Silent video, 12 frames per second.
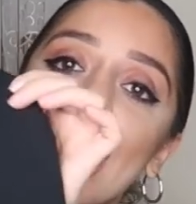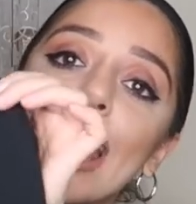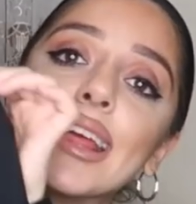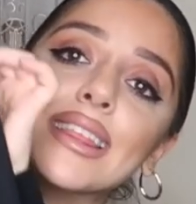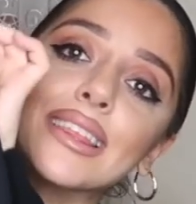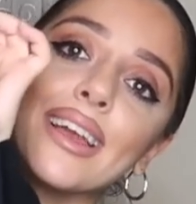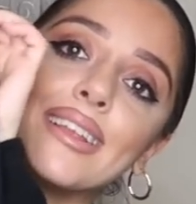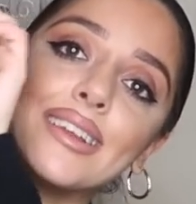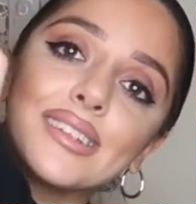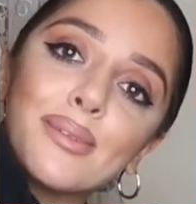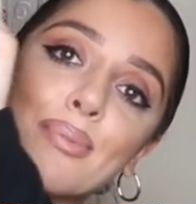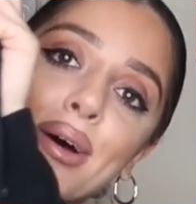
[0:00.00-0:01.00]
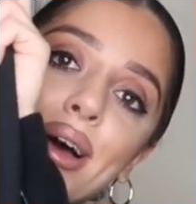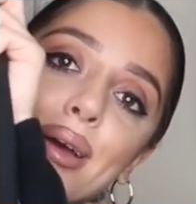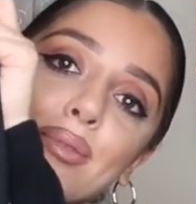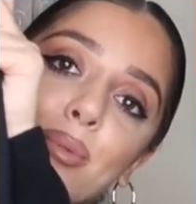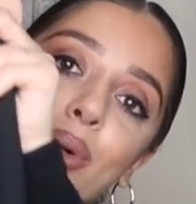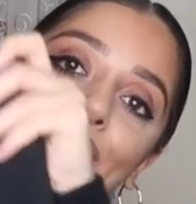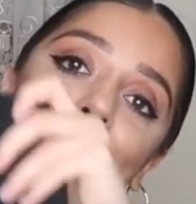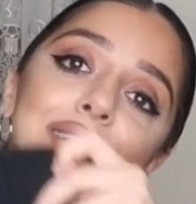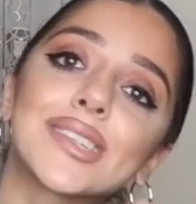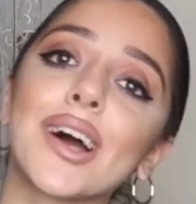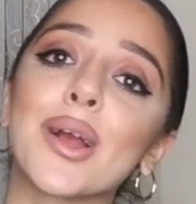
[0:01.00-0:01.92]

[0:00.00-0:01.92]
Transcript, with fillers: anything that I need to put in the pockets,